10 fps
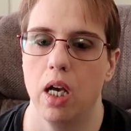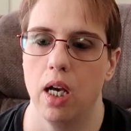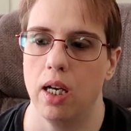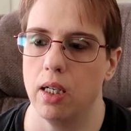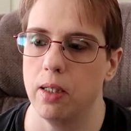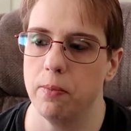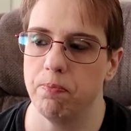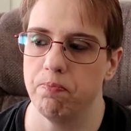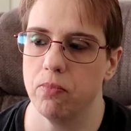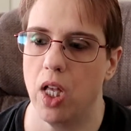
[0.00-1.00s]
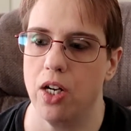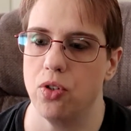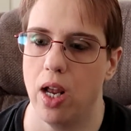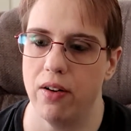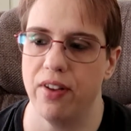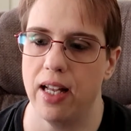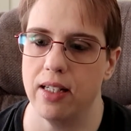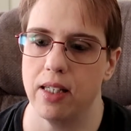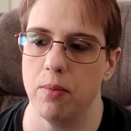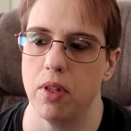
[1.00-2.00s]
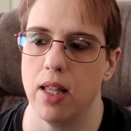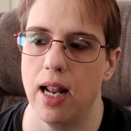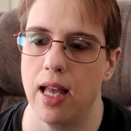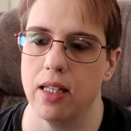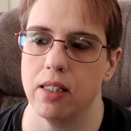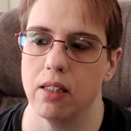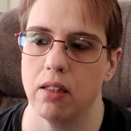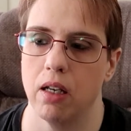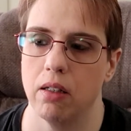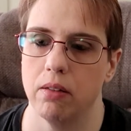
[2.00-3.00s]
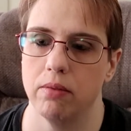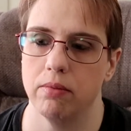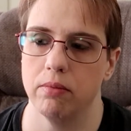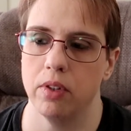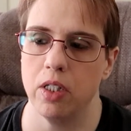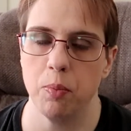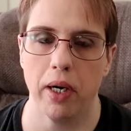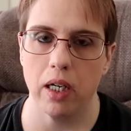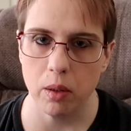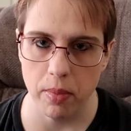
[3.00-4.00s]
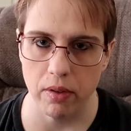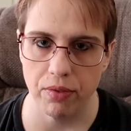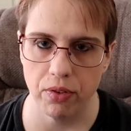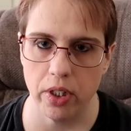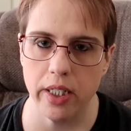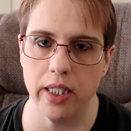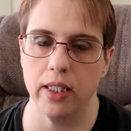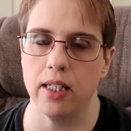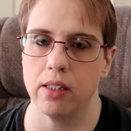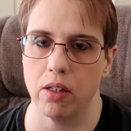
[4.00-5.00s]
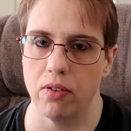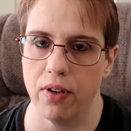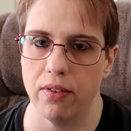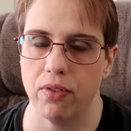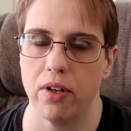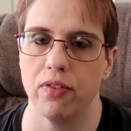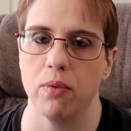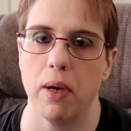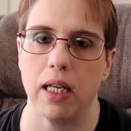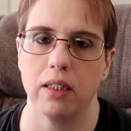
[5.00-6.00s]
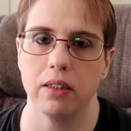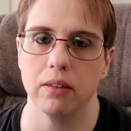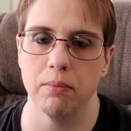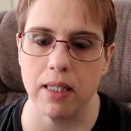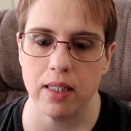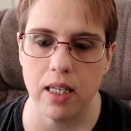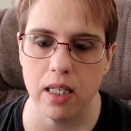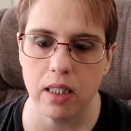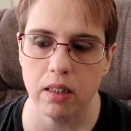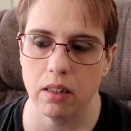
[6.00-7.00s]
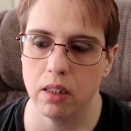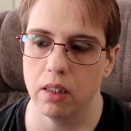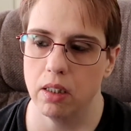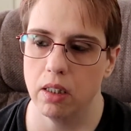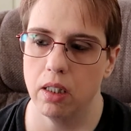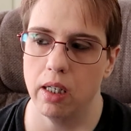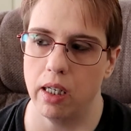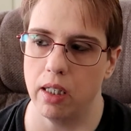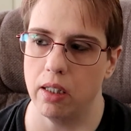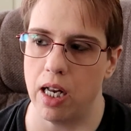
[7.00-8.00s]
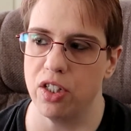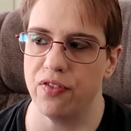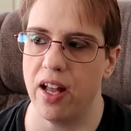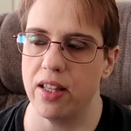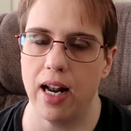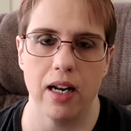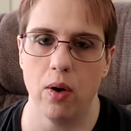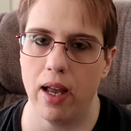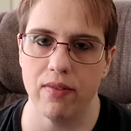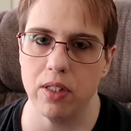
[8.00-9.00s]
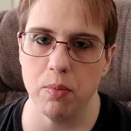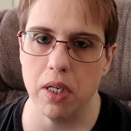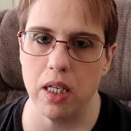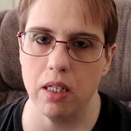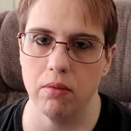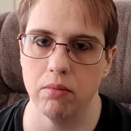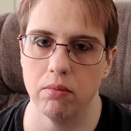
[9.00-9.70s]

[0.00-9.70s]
I try to find something that has that's paraben-free and sulfate-free for my skin. I just find that I don't have as many